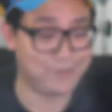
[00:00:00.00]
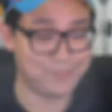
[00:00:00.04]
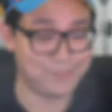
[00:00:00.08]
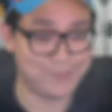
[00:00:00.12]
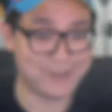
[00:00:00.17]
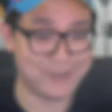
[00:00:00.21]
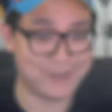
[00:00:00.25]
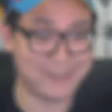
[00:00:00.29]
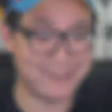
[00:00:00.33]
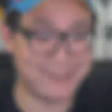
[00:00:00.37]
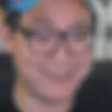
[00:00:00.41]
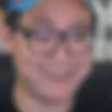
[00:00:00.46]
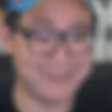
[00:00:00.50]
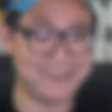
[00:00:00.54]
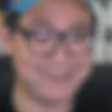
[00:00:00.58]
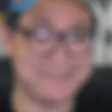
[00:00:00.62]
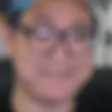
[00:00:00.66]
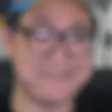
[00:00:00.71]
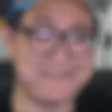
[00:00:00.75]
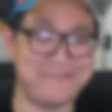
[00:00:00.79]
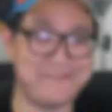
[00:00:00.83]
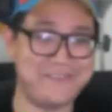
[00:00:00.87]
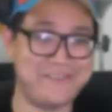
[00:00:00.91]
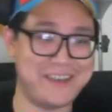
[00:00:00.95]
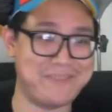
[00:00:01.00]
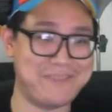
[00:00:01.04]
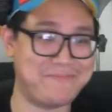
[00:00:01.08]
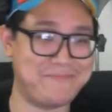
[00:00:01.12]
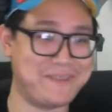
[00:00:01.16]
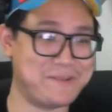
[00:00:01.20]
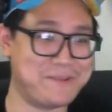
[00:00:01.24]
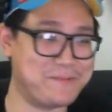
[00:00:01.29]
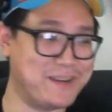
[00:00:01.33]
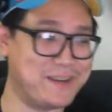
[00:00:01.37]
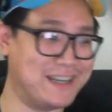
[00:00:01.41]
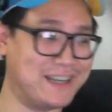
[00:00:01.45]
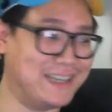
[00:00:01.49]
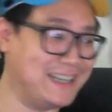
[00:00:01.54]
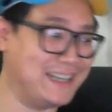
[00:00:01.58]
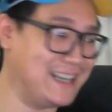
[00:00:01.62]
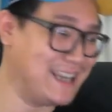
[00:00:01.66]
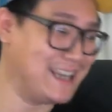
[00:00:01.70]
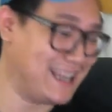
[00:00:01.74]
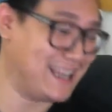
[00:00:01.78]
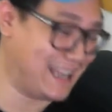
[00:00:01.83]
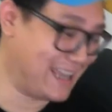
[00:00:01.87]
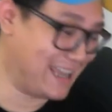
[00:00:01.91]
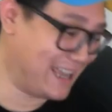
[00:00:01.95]
Wern here, Vaping Wern,
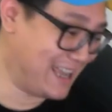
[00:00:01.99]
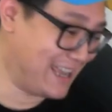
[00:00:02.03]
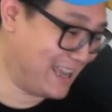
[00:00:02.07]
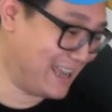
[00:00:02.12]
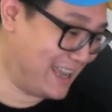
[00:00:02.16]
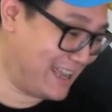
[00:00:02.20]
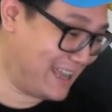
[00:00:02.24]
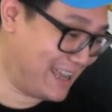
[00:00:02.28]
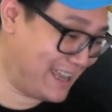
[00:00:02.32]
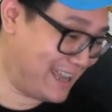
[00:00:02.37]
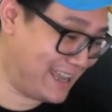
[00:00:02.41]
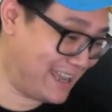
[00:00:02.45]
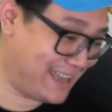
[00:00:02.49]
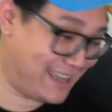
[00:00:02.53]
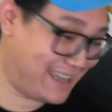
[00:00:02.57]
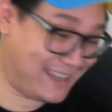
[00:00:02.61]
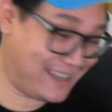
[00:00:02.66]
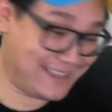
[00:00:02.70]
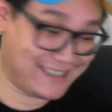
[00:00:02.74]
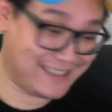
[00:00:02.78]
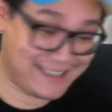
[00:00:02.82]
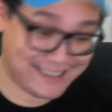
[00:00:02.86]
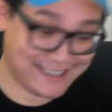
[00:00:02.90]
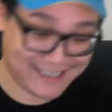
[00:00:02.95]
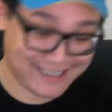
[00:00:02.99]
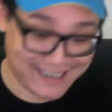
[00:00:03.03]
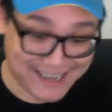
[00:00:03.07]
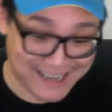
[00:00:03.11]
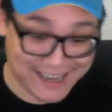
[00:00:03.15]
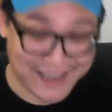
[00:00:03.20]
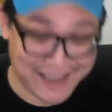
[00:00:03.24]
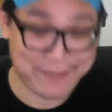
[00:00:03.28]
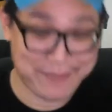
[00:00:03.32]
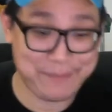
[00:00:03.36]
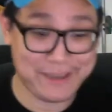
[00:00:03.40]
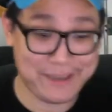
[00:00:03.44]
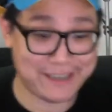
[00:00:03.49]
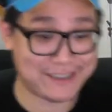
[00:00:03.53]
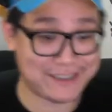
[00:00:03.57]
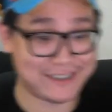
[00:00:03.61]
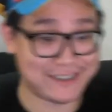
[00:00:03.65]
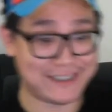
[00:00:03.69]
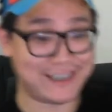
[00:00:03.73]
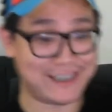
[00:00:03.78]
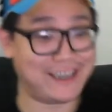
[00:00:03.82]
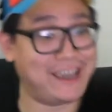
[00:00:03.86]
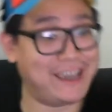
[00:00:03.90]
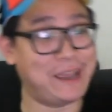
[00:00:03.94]
and I'm here
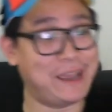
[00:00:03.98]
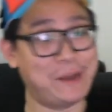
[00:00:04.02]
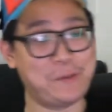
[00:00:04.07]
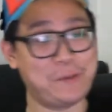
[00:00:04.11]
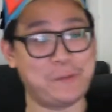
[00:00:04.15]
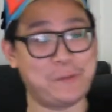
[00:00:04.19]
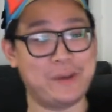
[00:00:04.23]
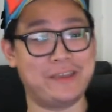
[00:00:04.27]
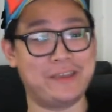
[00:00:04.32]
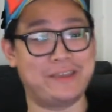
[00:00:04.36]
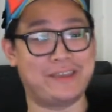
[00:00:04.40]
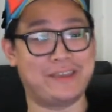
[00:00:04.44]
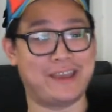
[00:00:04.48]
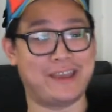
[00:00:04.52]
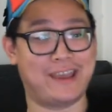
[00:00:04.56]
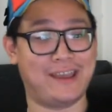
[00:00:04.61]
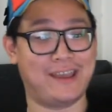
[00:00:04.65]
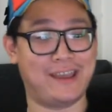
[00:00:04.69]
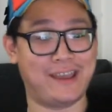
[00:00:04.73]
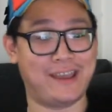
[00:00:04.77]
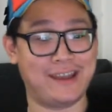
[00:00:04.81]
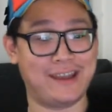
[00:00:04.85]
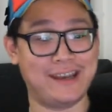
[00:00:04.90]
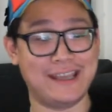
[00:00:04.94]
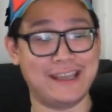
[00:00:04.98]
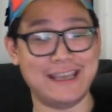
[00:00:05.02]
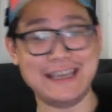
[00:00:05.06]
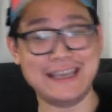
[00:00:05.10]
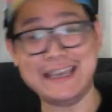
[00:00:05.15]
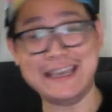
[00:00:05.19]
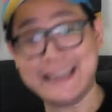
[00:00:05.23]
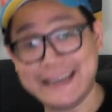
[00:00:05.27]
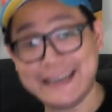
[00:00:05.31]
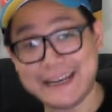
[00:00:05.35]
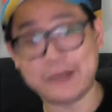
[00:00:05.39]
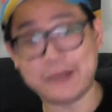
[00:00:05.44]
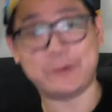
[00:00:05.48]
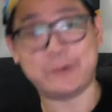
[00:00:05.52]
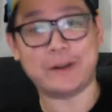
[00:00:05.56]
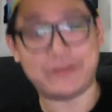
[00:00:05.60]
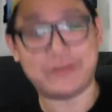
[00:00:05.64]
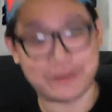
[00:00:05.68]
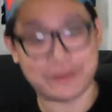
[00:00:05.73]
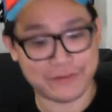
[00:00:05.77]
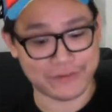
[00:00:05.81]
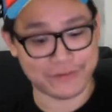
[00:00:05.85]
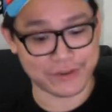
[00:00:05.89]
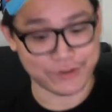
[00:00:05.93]
today with an e-liquid
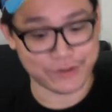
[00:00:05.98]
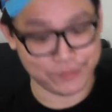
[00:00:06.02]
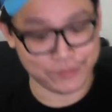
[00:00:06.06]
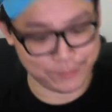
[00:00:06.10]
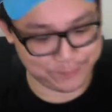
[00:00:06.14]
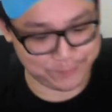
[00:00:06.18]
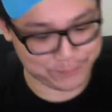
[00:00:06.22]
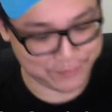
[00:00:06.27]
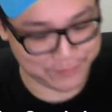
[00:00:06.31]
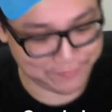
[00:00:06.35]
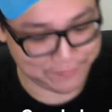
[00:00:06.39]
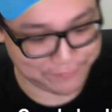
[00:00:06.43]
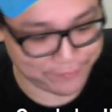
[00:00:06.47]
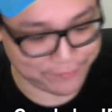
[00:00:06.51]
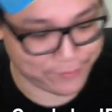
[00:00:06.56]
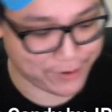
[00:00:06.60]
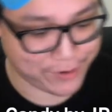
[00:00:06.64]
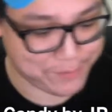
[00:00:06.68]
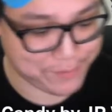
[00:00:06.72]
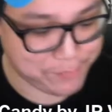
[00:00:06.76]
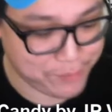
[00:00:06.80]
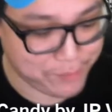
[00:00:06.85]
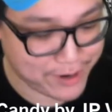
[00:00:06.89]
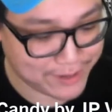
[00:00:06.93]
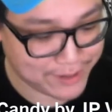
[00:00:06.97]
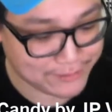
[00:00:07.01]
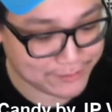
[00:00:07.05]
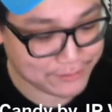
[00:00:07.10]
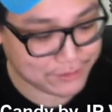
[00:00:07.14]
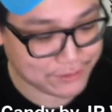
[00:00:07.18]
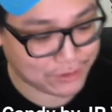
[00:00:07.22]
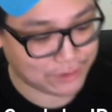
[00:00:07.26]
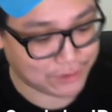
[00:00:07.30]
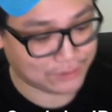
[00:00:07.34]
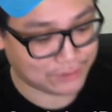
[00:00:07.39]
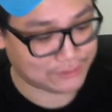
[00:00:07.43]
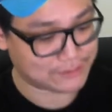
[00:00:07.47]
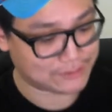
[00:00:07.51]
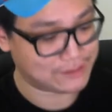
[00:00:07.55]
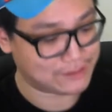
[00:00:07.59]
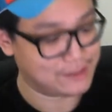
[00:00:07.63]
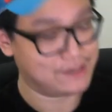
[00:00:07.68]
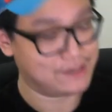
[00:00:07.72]
review for a brand called